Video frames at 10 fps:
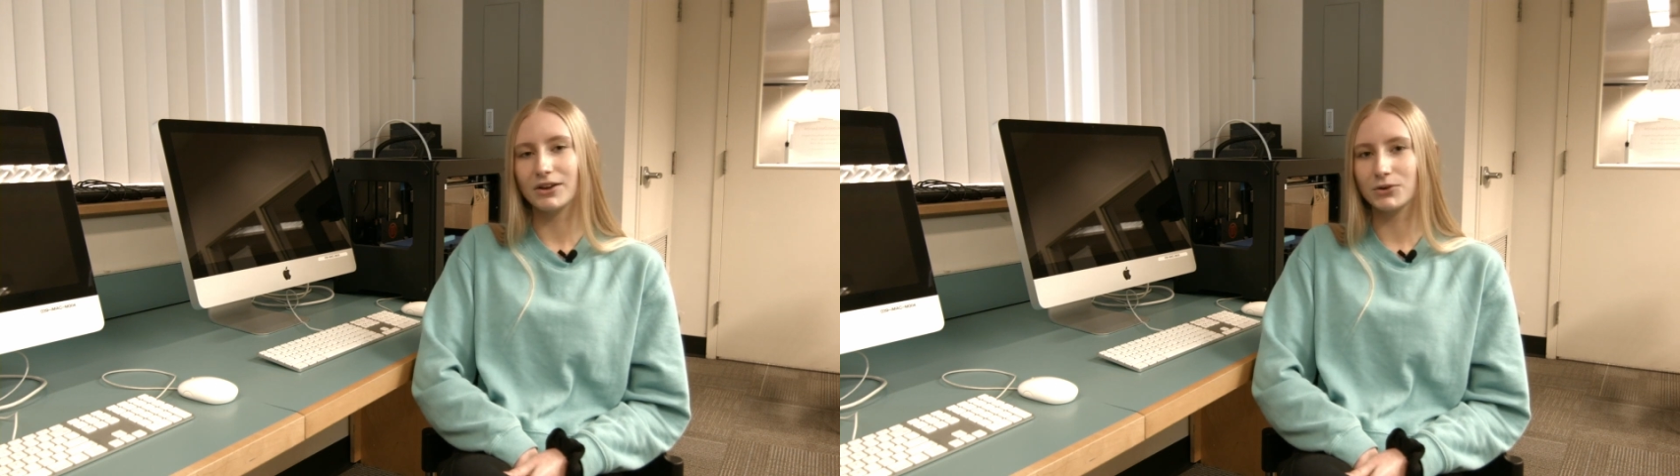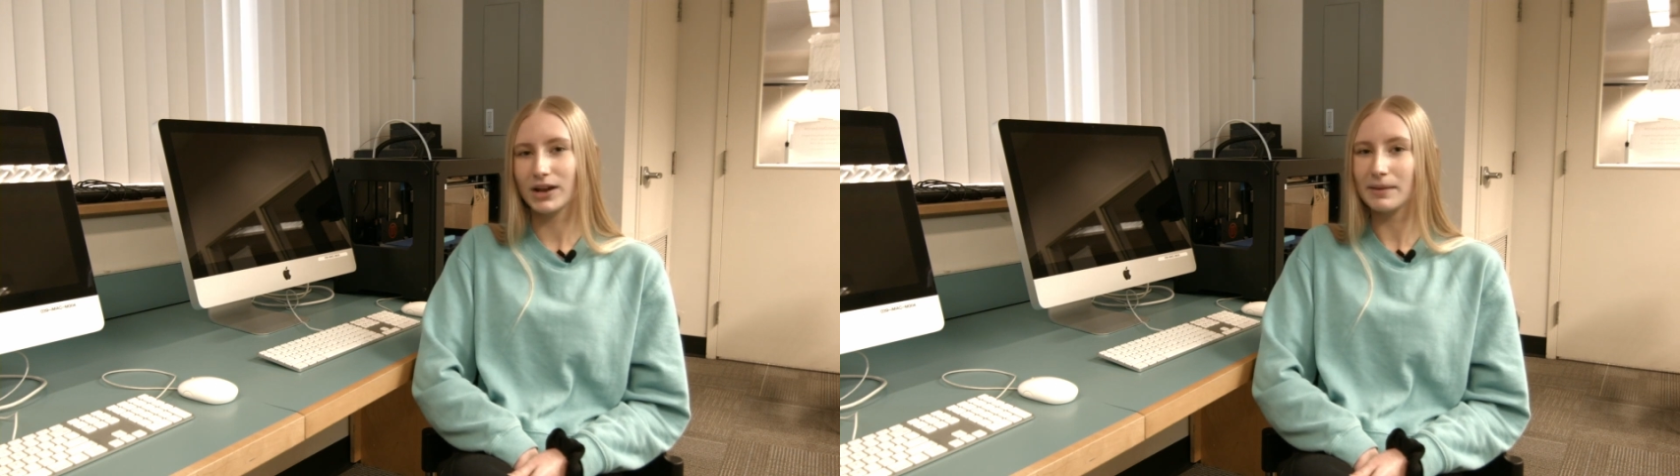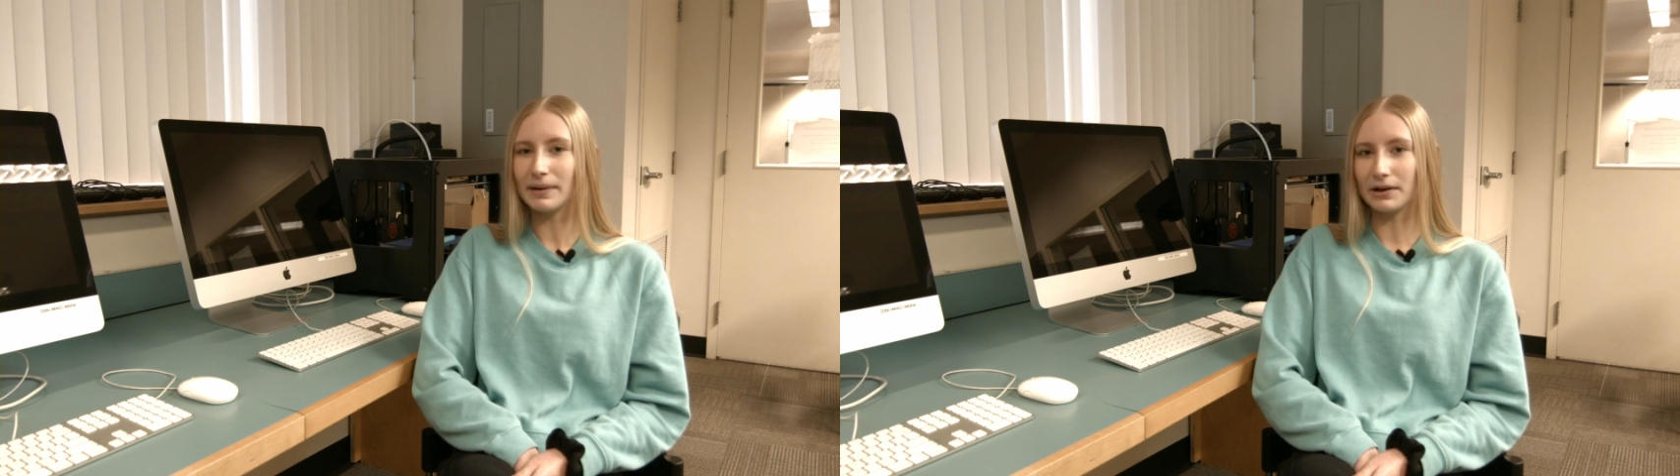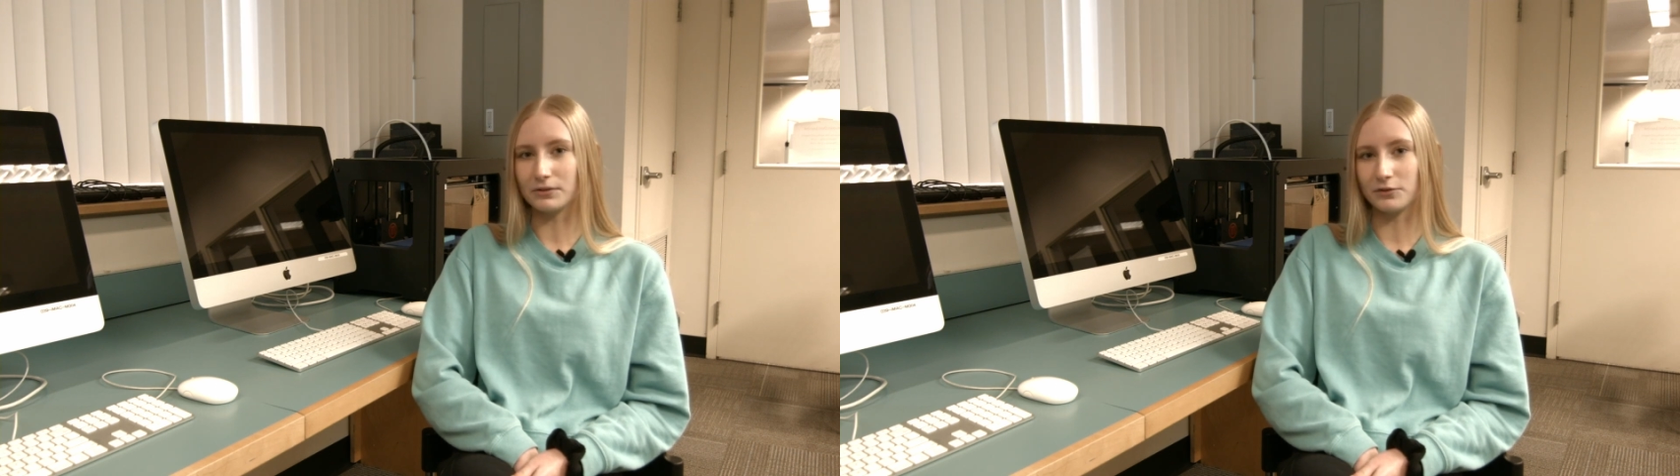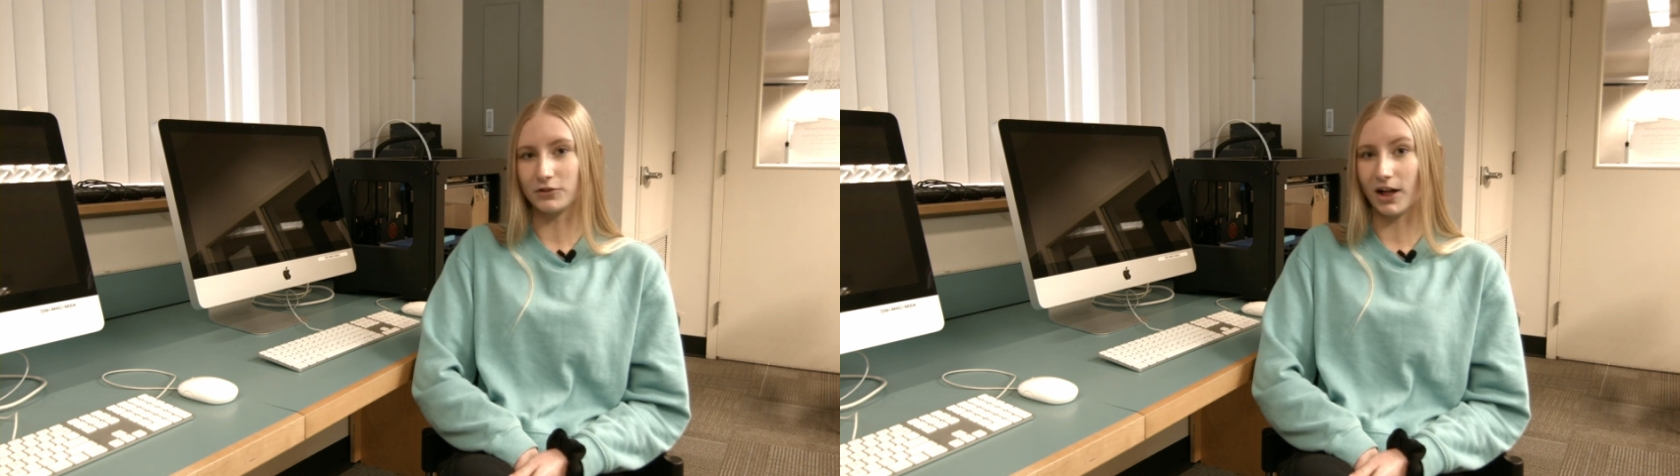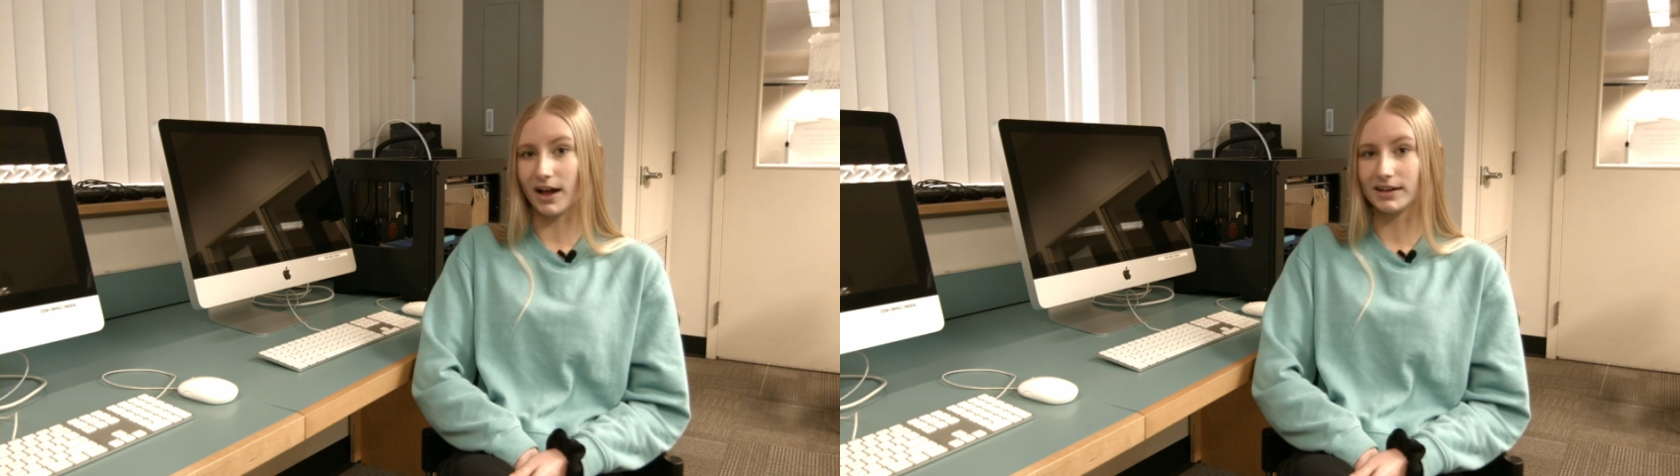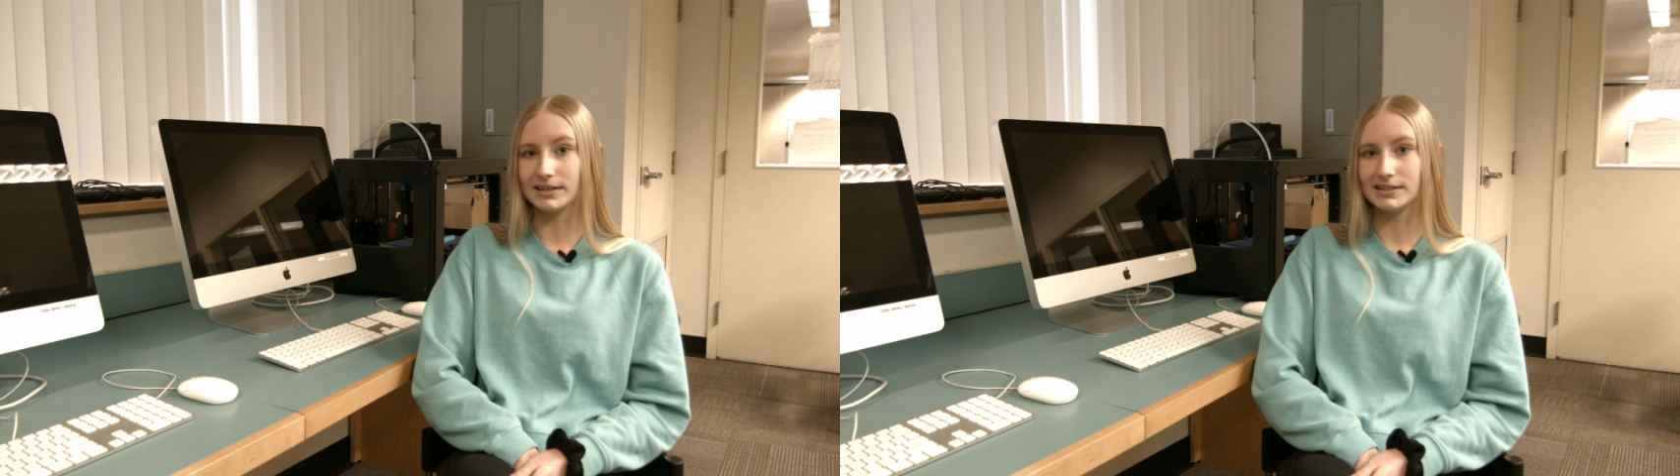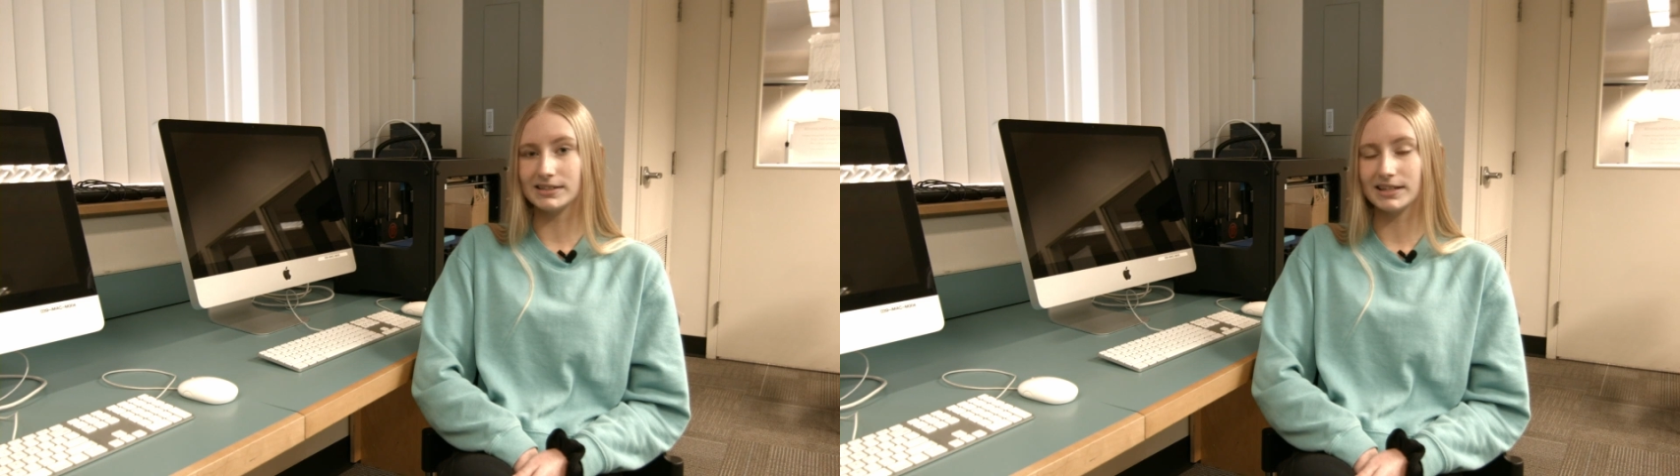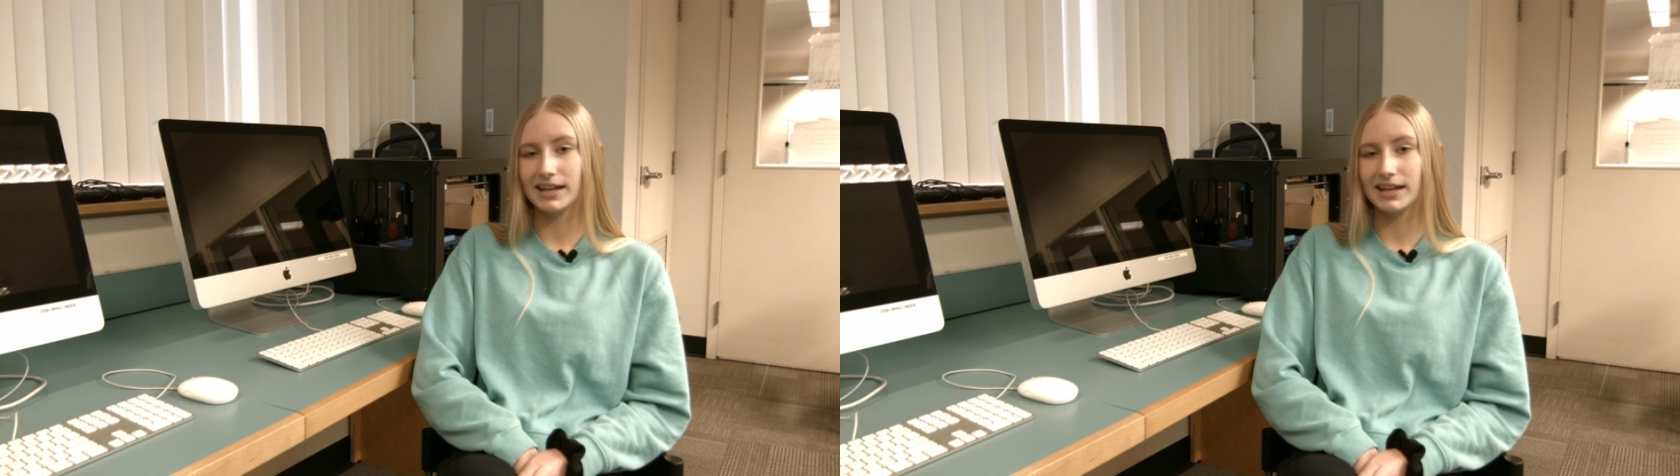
create my own flies.